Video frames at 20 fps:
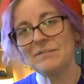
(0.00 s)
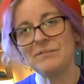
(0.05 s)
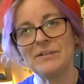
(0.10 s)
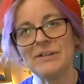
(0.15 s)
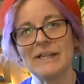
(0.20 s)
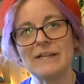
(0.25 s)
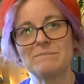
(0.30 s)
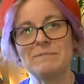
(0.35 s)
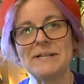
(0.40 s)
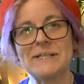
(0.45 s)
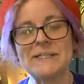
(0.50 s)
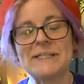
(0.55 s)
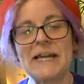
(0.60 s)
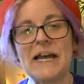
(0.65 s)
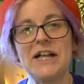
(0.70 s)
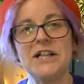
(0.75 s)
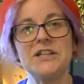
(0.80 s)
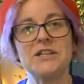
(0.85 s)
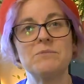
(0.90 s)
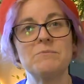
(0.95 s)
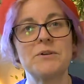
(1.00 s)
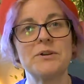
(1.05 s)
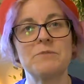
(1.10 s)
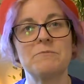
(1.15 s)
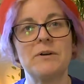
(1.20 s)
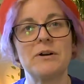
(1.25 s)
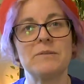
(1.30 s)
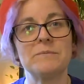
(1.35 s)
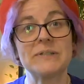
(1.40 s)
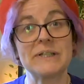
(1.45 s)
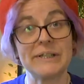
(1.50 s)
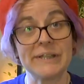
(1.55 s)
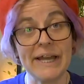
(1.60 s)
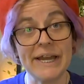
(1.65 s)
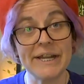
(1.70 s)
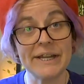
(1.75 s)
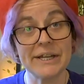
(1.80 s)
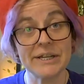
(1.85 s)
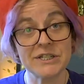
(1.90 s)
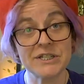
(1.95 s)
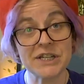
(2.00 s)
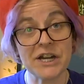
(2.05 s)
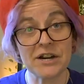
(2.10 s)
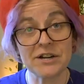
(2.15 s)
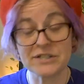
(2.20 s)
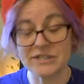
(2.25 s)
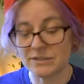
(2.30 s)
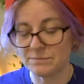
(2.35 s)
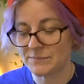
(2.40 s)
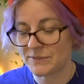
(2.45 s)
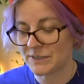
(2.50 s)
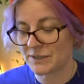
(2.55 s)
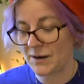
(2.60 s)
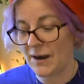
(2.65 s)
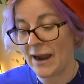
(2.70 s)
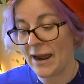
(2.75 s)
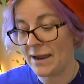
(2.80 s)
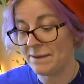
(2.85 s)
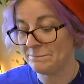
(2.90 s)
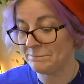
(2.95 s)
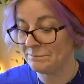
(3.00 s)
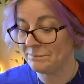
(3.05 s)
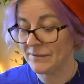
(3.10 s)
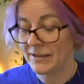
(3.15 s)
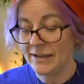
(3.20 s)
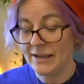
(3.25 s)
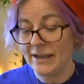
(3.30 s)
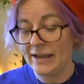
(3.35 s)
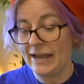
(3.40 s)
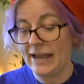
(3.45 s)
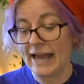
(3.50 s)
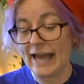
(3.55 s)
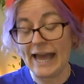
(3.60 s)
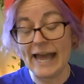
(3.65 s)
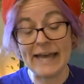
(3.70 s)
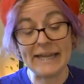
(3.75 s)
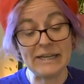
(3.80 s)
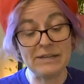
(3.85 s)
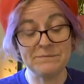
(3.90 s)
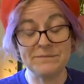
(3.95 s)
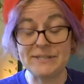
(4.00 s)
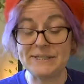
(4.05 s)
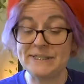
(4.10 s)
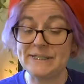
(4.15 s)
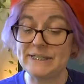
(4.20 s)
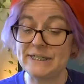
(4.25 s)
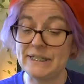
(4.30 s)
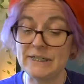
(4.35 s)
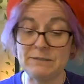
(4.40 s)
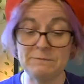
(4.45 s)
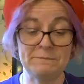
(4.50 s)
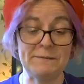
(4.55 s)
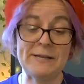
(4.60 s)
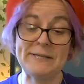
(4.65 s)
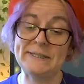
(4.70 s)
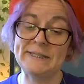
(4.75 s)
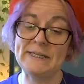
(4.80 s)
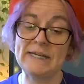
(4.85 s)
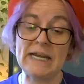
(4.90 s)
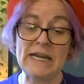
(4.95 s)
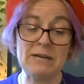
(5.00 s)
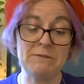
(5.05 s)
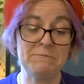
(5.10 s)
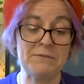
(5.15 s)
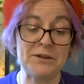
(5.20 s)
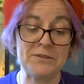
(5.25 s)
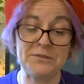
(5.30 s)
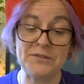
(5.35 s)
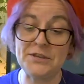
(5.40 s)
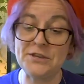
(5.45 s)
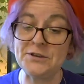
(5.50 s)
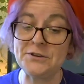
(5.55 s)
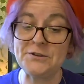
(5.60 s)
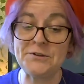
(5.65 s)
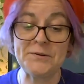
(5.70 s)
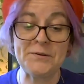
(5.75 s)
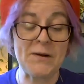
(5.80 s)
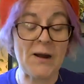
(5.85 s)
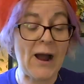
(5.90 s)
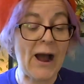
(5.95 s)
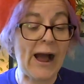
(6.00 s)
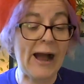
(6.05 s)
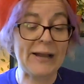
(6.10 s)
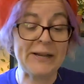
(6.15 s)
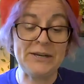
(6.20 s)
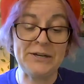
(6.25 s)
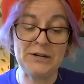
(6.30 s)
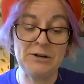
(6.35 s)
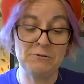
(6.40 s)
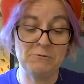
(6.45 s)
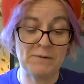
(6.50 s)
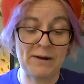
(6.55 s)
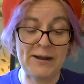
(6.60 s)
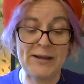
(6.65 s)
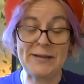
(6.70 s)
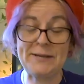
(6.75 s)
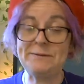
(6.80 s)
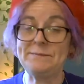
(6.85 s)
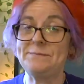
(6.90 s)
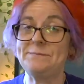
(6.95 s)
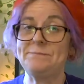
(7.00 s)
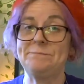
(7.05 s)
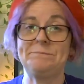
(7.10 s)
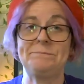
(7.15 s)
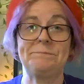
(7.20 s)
if you like my style, you're more than welcome to like, share, and subscribe. And if this didn't resonate with you, you know what?